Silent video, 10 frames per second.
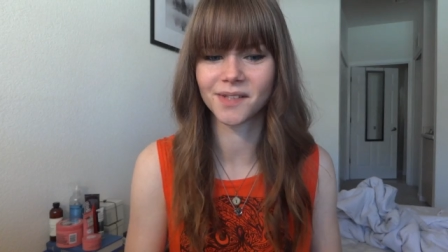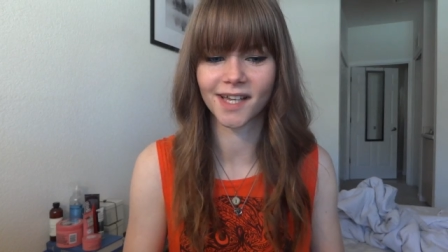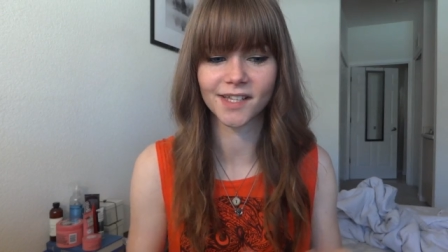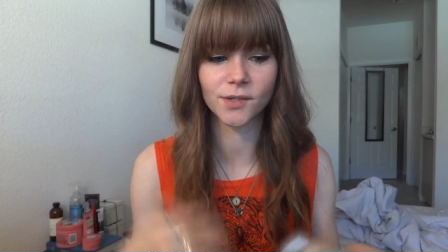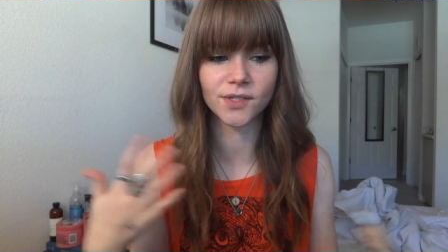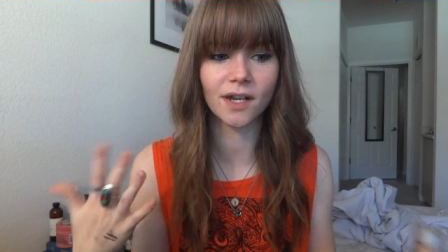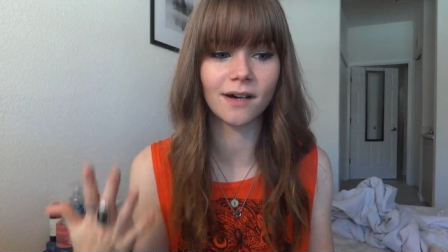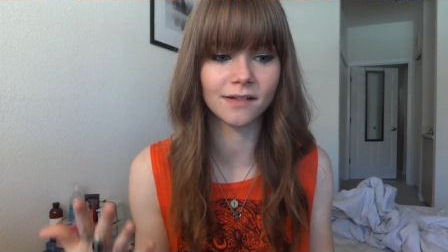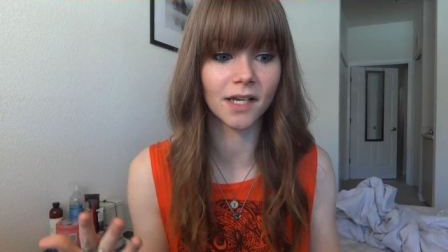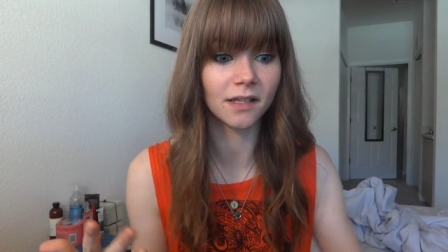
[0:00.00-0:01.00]
Like, you saw
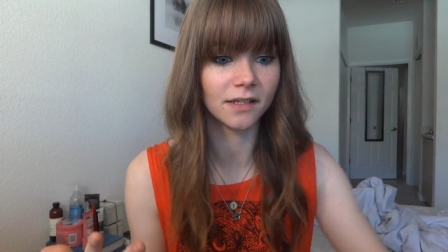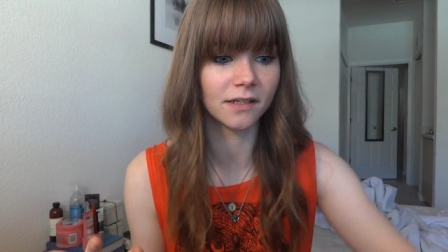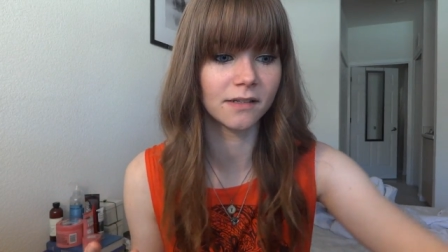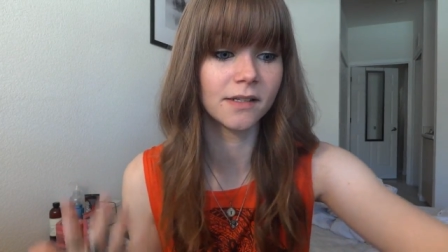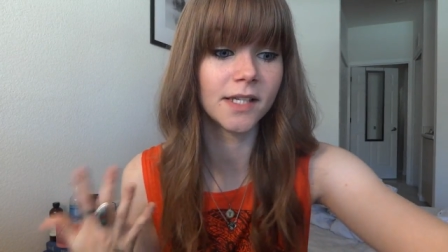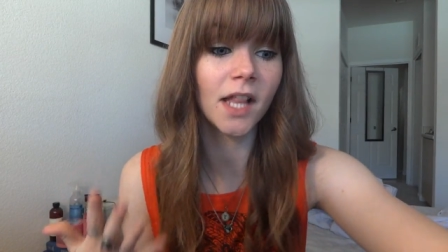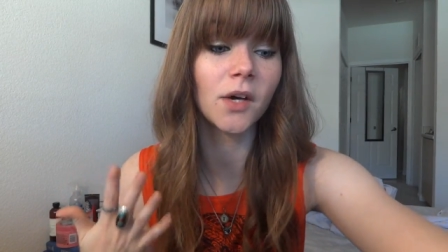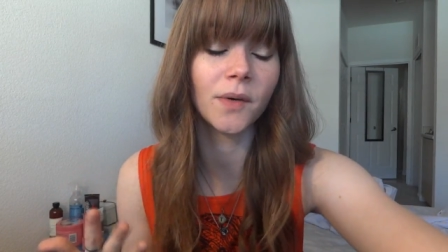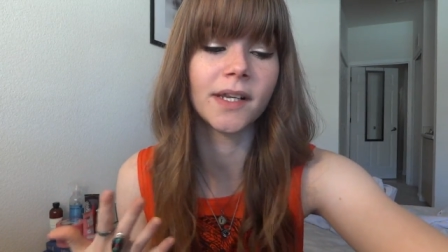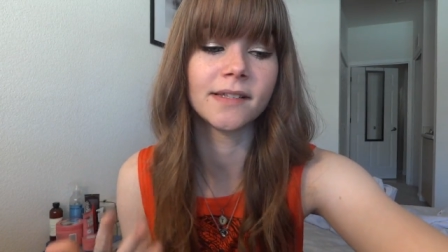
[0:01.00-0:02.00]
how yellow it,
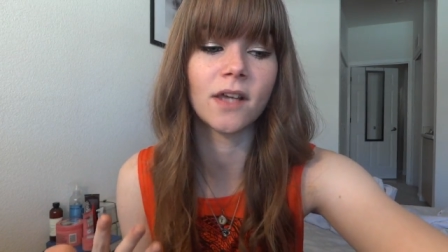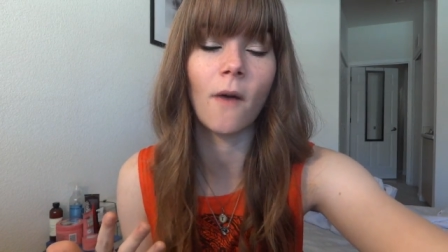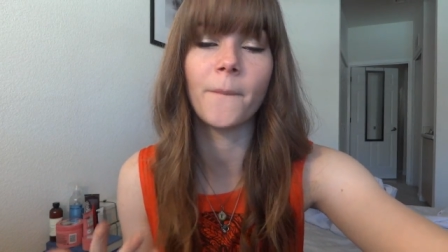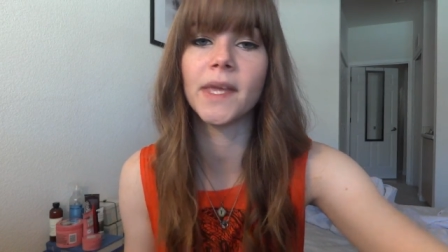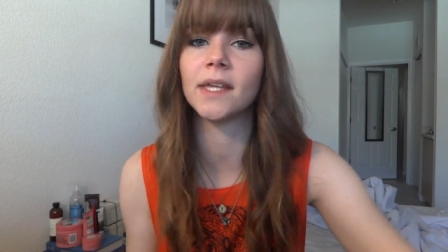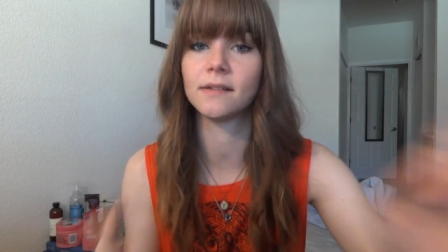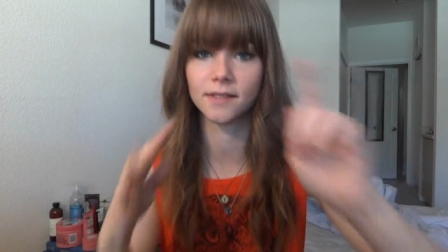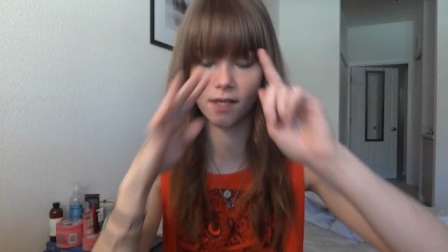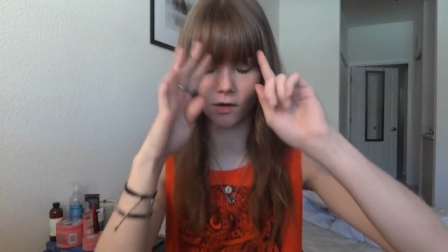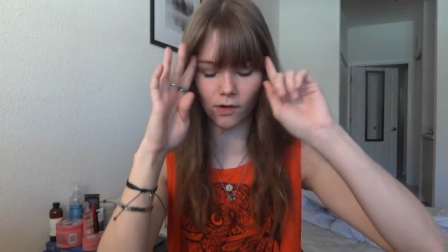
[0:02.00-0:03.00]
yellow it is on me,
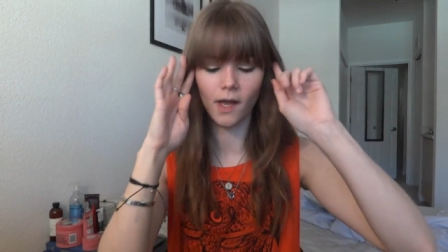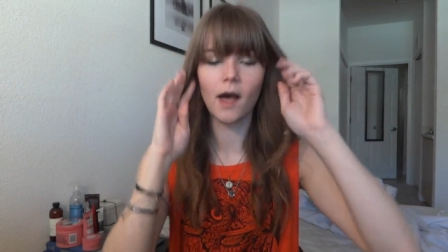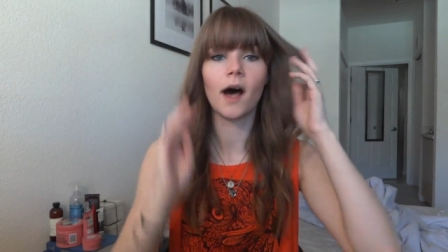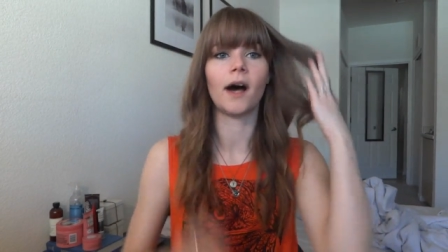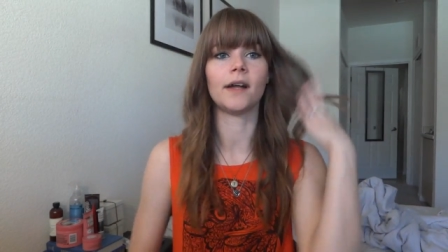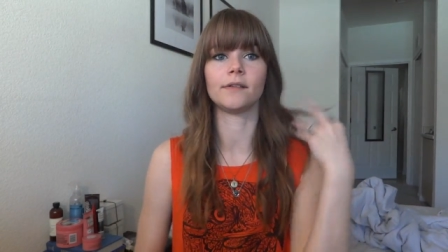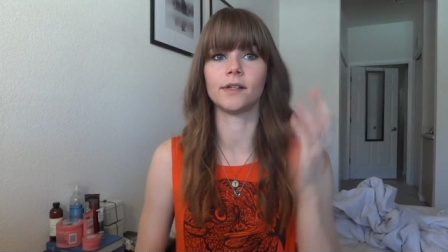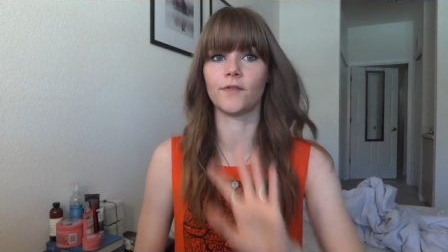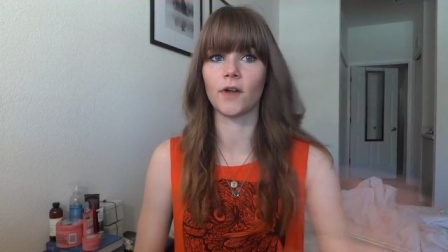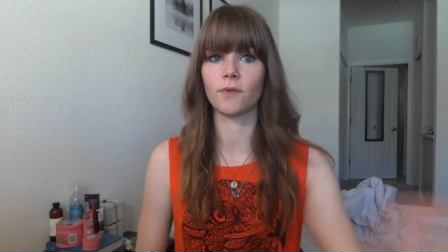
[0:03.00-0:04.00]
so I don't
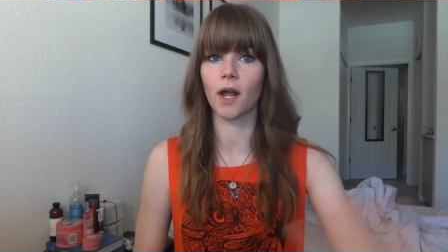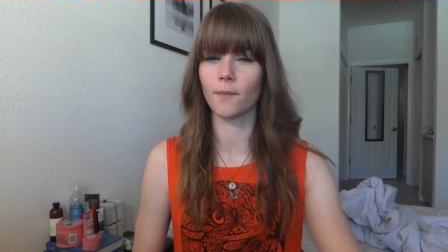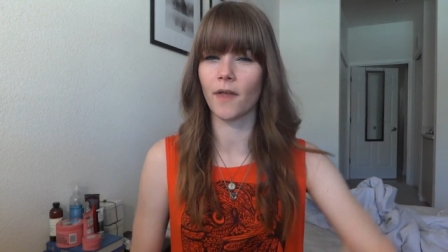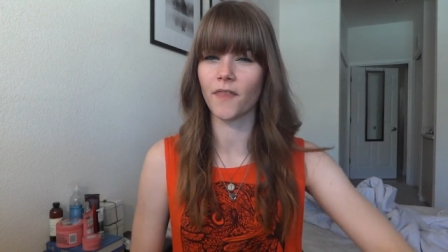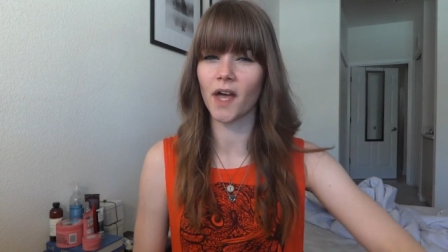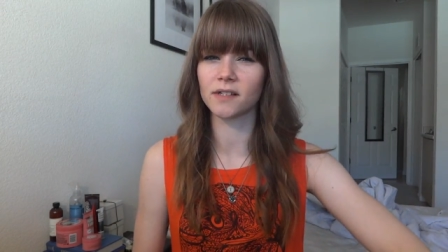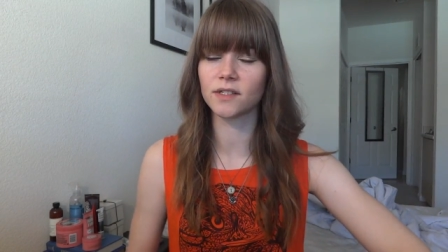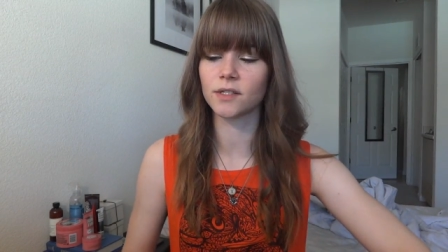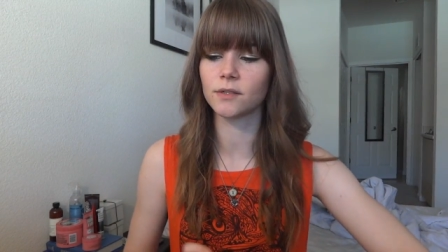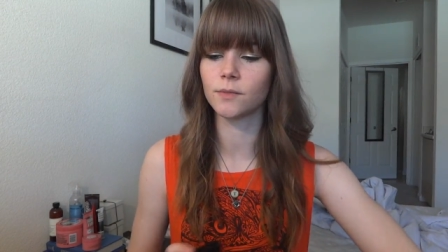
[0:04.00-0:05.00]
know if I'd recommend that
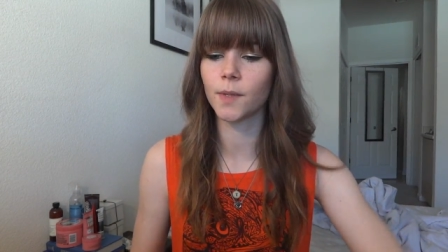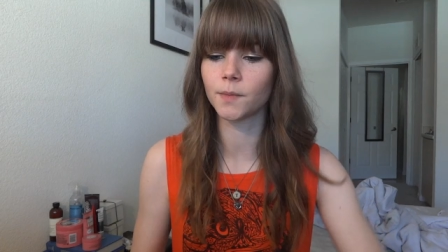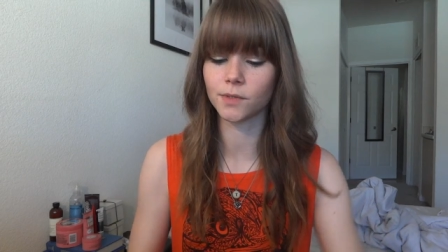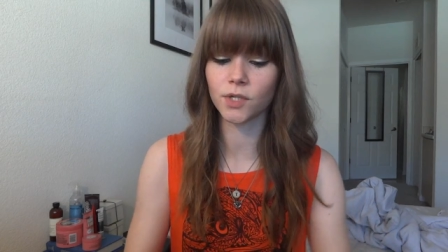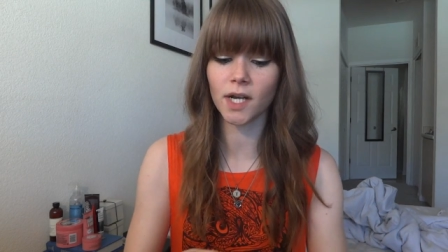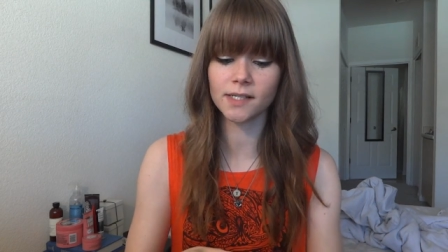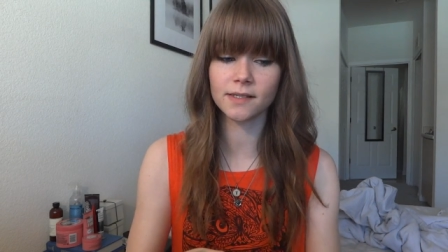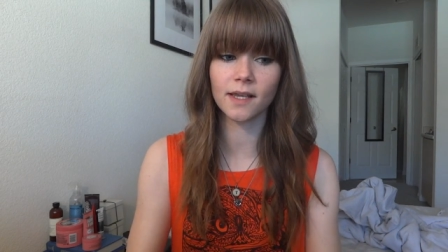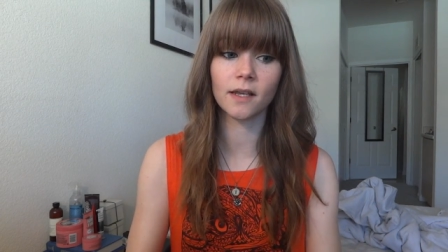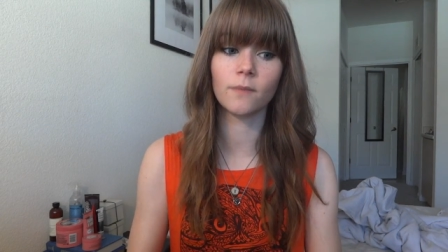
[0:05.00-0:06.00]
to people with dry
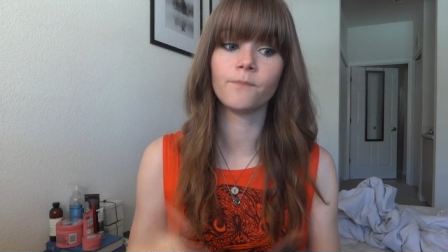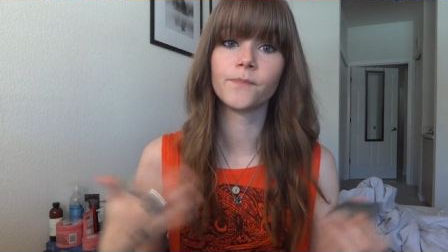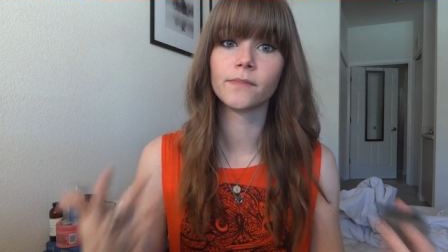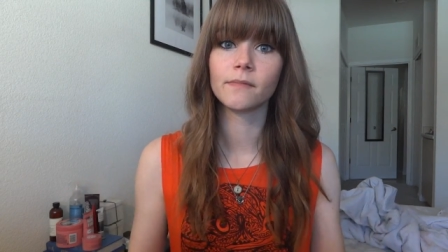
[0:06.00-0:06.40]
skin.